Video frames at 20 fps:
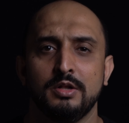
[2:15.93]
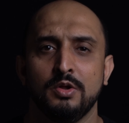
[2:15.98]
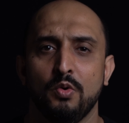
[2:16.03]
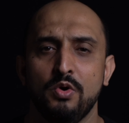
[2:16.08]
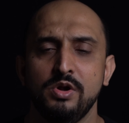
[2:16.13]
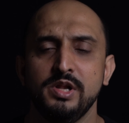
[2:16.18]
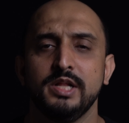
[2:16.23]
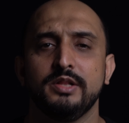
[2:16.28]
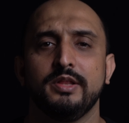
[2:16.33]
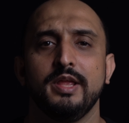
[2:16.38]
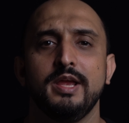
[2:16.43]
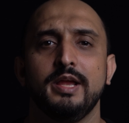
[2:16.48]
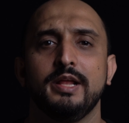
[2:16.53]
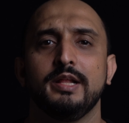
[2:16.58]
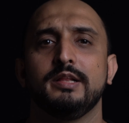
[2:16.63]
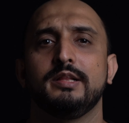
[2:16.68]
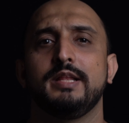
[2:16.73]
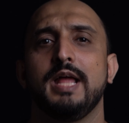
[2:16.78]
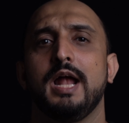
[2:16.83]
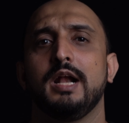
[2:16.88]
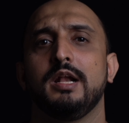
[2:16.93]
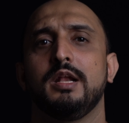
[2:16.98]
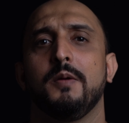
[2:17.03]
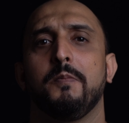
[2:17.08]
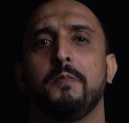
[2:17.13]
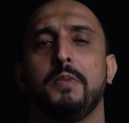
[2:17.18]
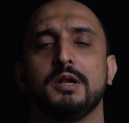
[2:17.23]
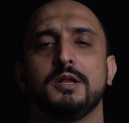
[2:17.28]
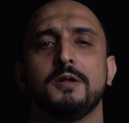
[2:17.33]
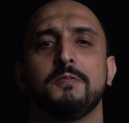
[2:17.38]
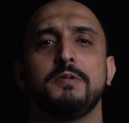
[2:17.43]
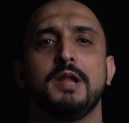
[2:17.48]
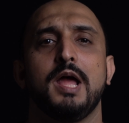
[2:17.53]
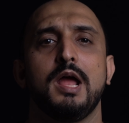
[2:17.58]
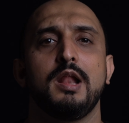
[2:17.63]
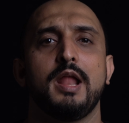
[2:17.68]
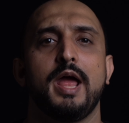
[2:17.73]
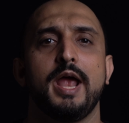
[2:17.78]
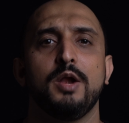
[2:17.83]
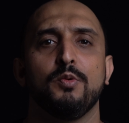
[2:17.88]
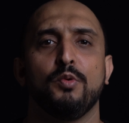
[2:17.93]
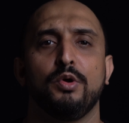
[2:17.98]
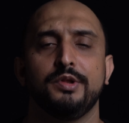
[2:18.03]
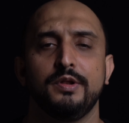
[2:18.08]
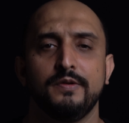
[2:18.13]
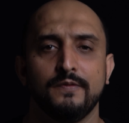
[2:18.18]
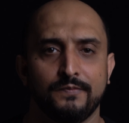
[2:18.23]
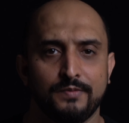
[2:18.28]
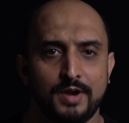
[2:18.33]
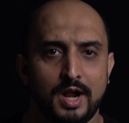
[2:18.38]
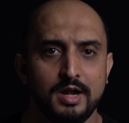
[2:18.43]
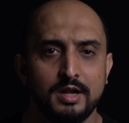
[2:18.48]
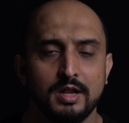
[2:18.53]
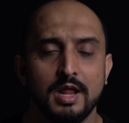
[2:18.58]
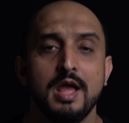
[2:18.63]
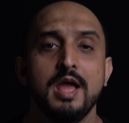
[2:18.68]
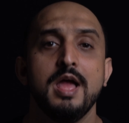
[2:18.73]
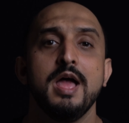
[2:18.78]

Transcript: The only thing is that the butterfly light was in front